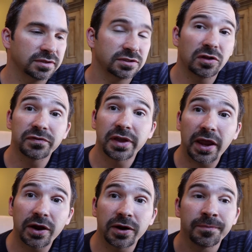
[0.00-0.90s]
self
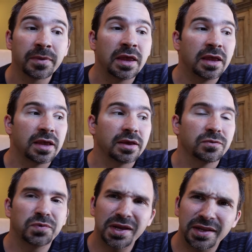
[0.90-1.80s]
care,
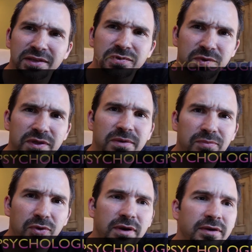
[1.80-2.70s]
reading is really
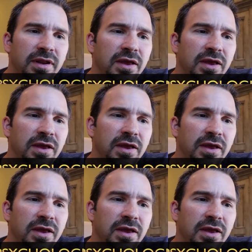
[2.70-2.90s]
important,